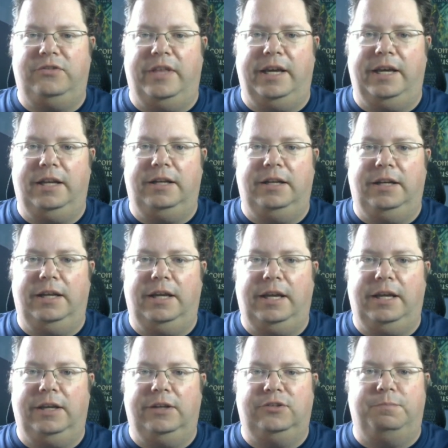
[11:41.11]
that
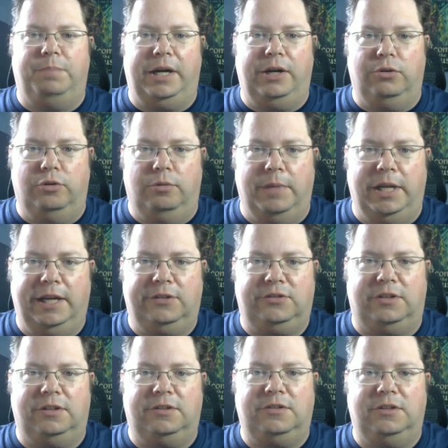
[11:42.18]
is
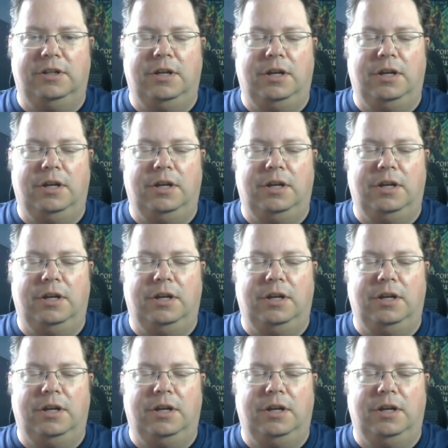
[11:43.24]
bioluminescent